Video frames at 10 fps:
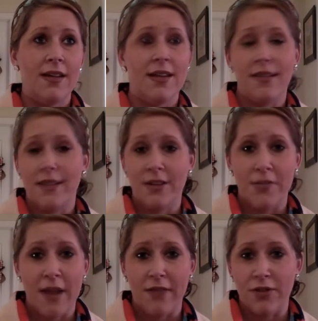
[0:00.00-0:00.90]
Can't lay on your
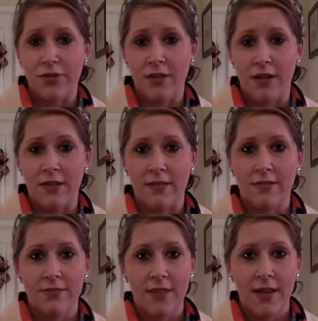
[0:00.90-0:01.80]
back for too long.
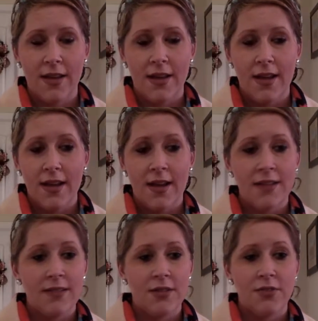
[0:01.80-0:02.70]

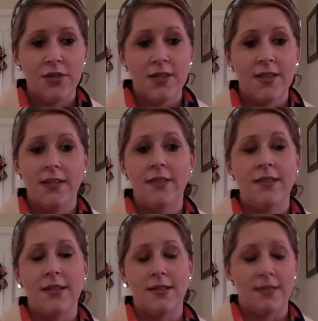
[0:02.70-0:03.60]
And so it's just the little
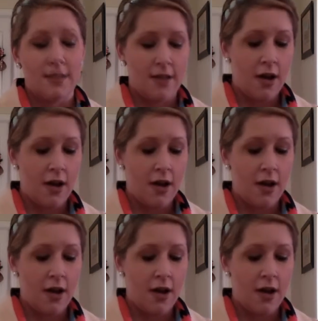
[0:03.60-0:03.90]
things.